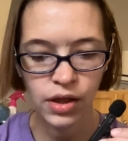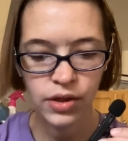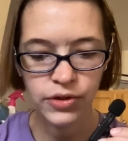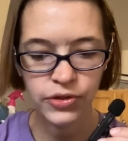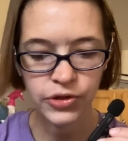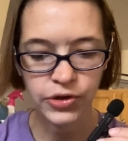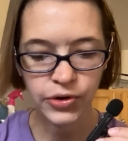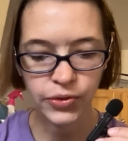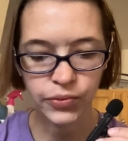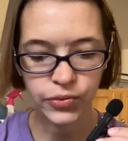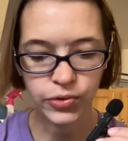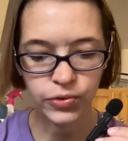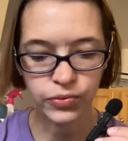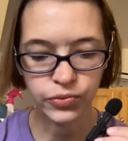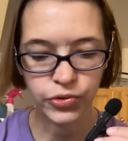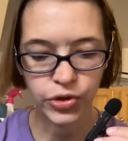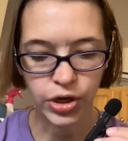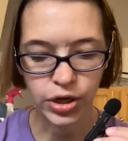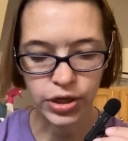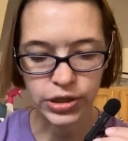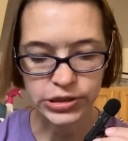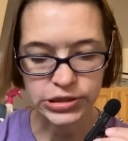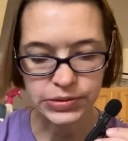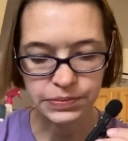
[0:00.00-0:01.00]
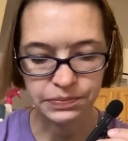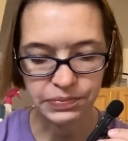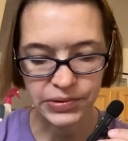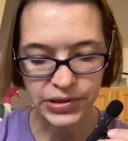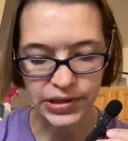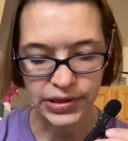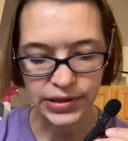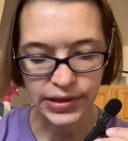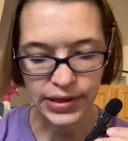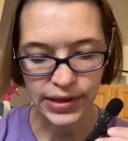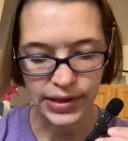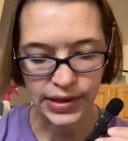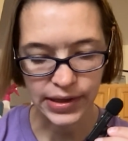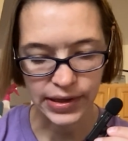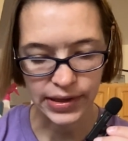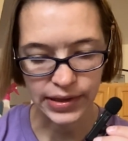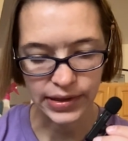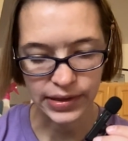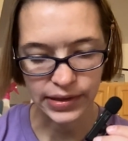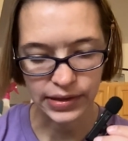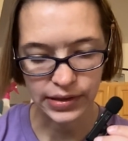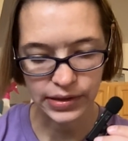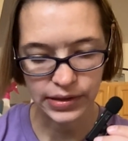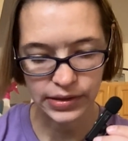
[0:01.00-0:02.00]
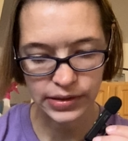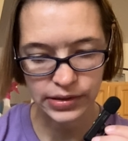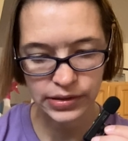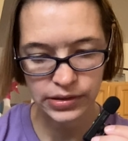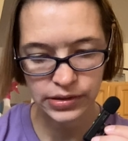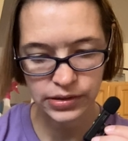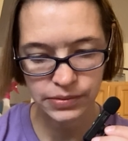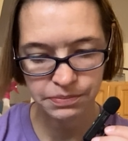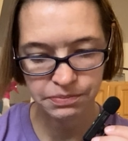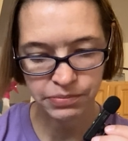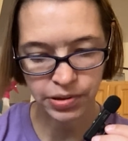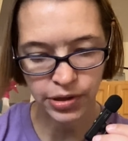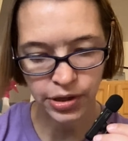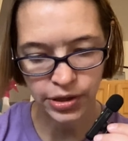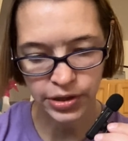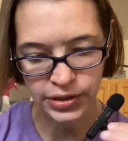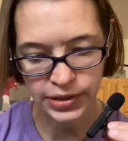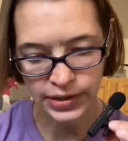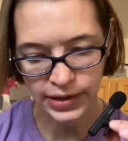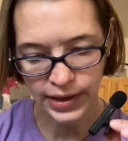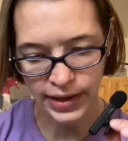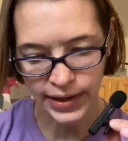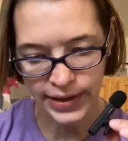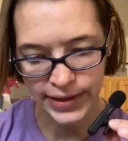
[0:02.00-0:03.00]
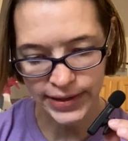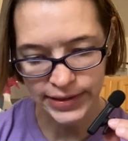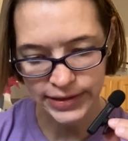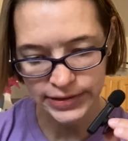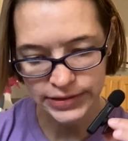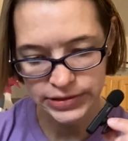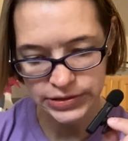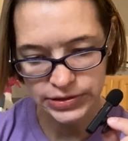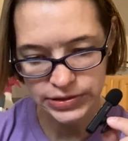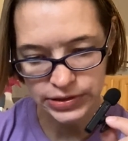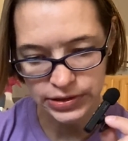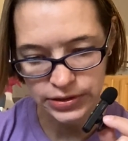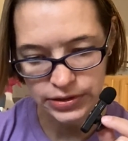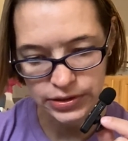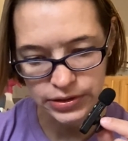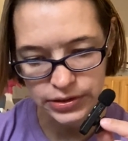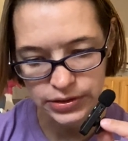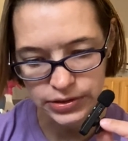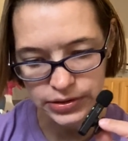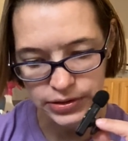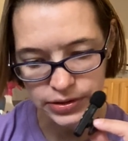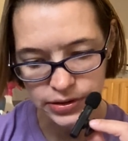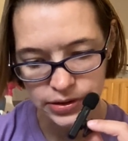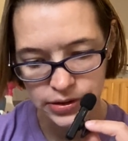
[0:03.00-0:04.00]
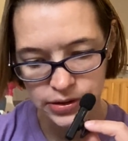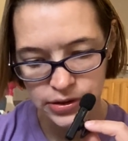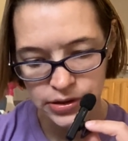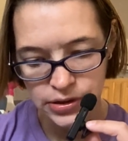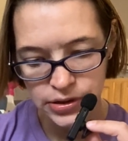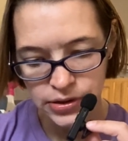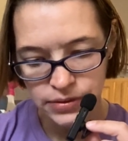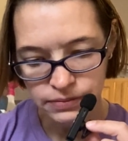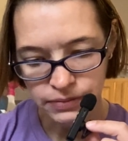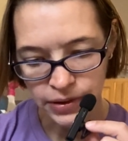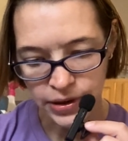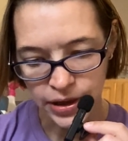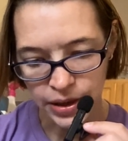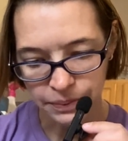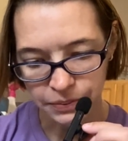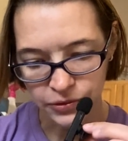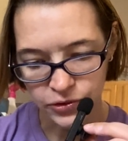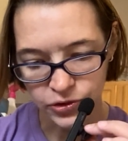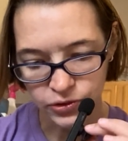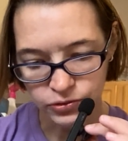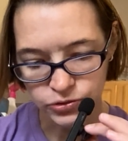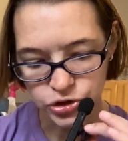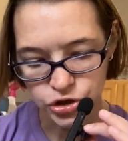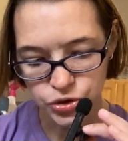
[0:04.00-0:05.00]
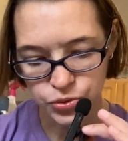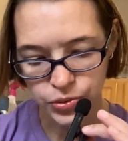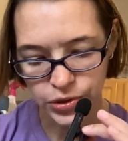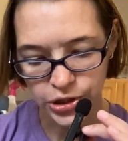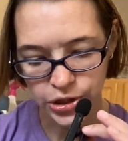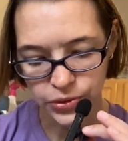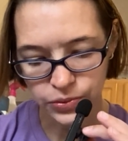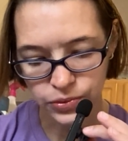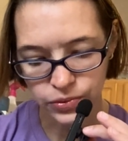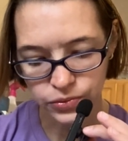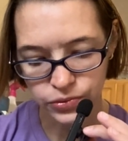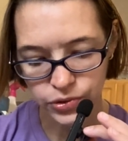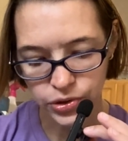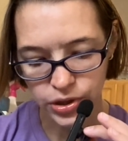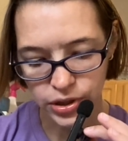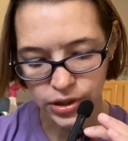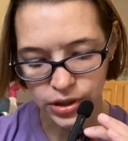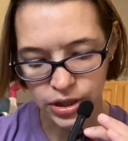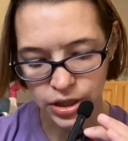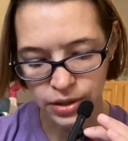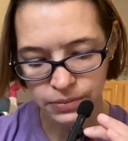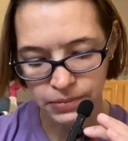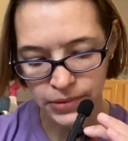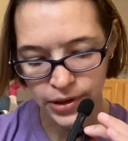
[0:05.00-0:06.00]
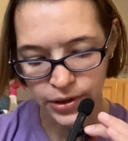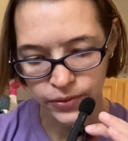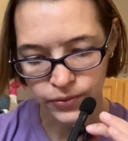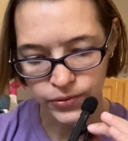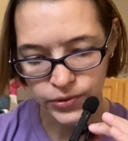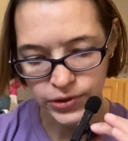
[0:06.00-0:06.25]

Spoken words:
there will not be a podcast on my episode 20 will not come out